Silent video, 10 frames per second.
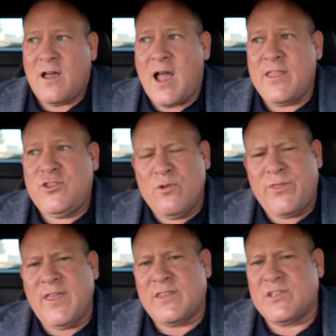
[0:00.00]
I do
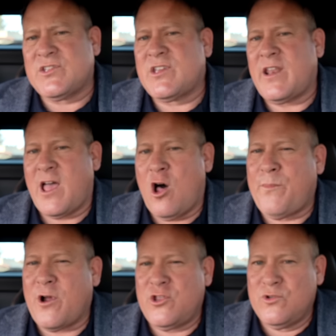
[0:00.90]
think this is going to
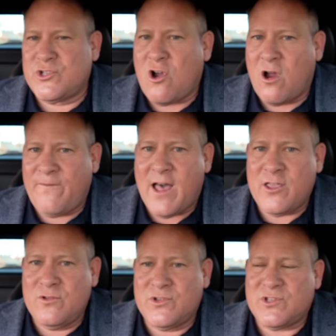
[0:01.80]
help our used car
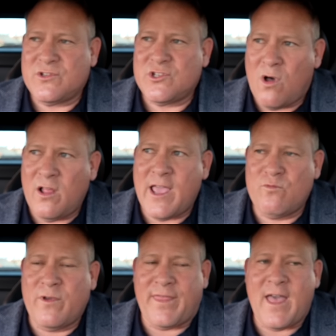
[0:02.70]
values, so I'll
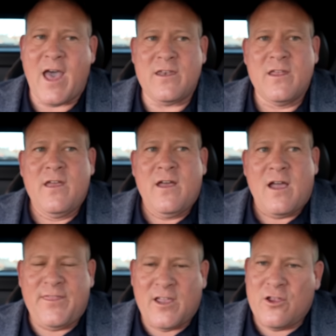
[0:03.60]
end with that.
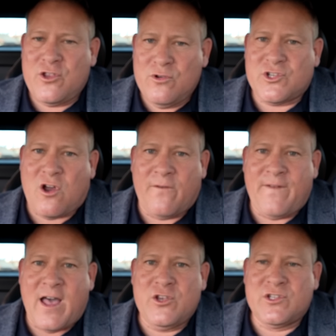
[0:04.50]
I think our used car
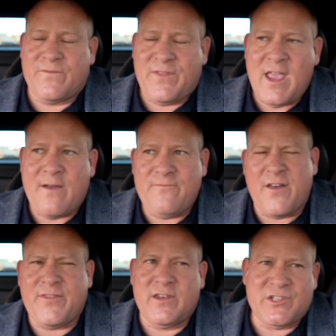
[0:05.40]
values, if they have
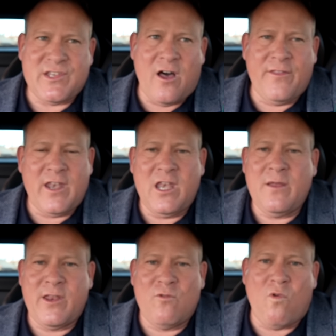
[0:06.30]
nothing to sell that
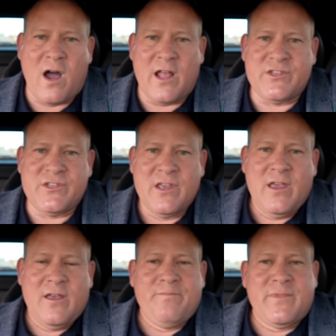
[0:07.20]
anybody wants,
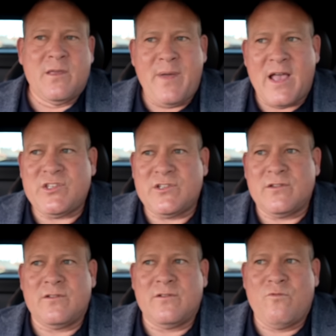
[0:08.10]
the
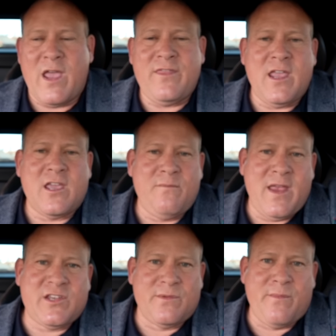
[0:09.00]
best way they can
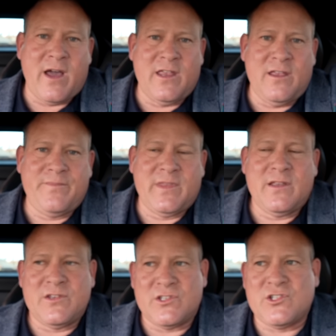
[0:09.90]
make some money
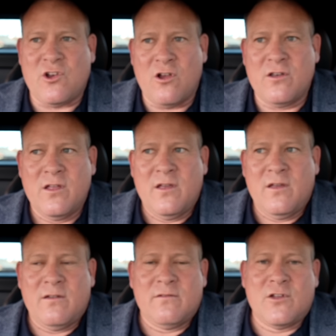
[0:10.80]
is to start
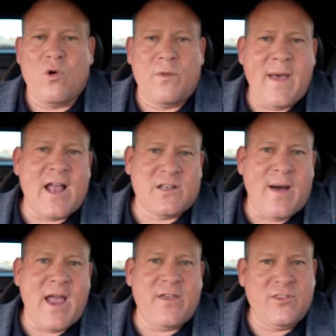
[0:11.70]
going back to
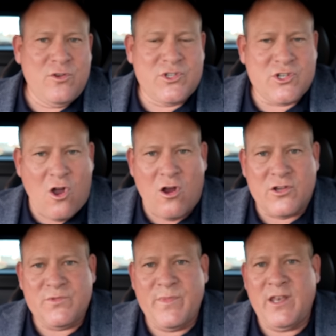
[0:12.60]
buying the used
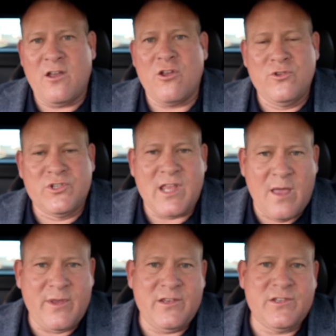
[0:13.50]
cars, meaning our used
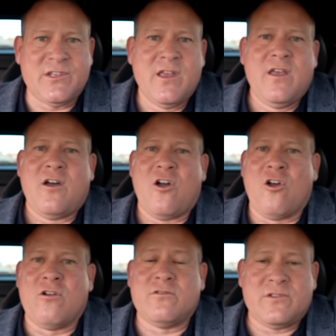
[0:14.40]
Hemis,
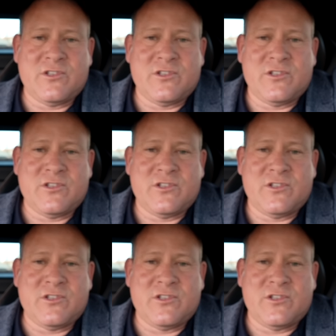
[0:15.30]
our